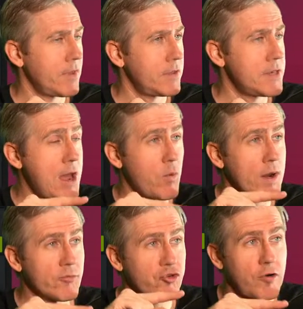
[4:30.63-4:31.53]
Now, what
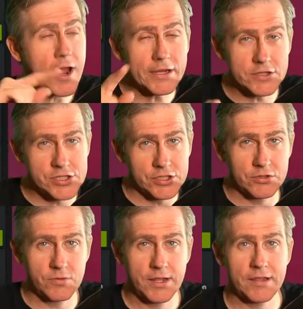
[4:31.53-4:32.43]
I'm trying to
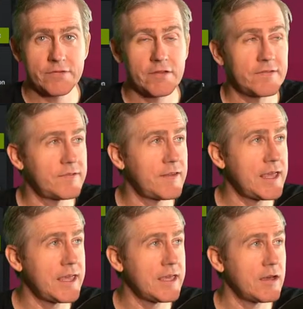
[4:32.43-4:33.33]
do is to
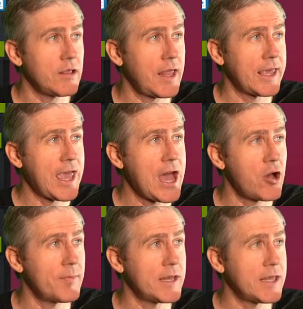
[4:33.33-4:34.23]
see how
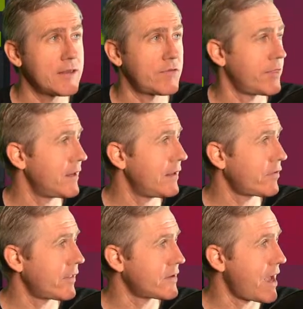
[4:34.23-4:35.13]
many. So these
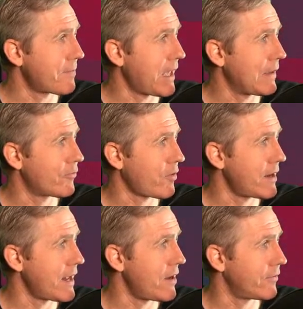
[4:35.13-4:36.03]
are the top games right
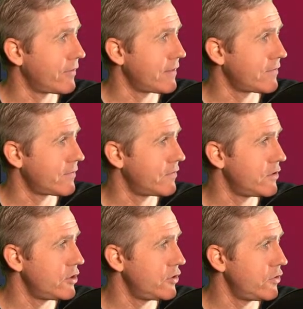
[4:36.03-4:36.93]
now. See, this is
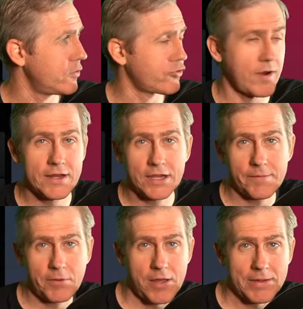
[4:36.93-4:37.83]
new, trending,
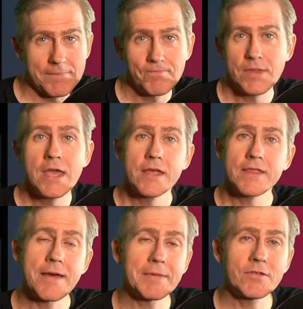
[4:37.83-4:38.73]
upcoming.
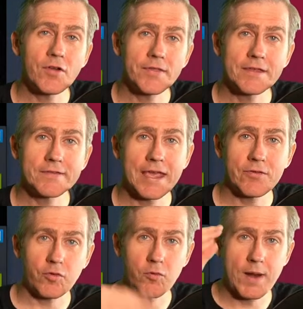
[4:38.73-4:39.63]
That means all these
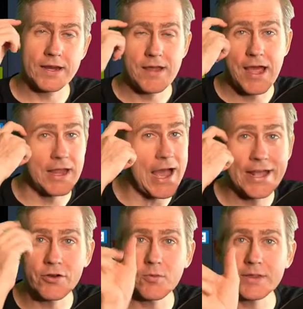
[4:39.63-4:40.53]
games were ranked high. I
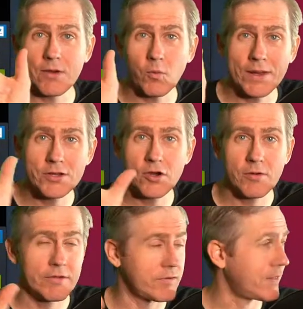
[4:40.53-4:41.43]
don't know what that window
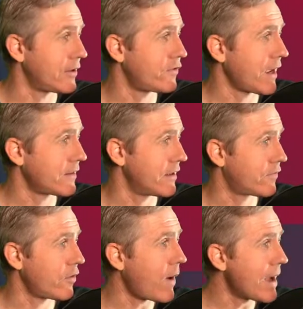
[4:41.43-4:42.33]
is if they checked it.
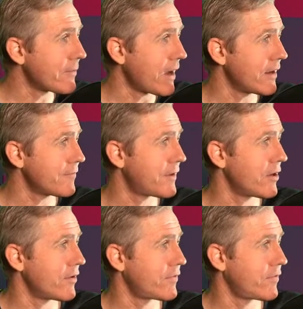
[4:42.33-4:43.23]
So I'm kind of
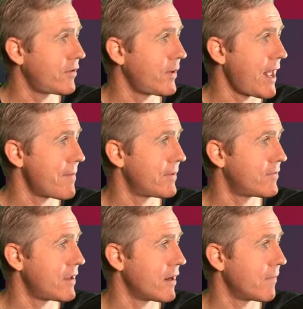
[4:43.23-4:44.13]
curious to see what happens
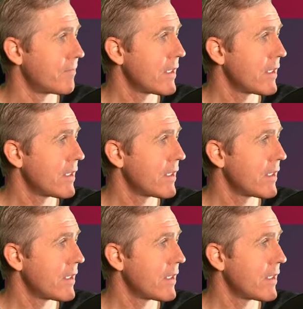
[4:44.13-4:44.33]
here.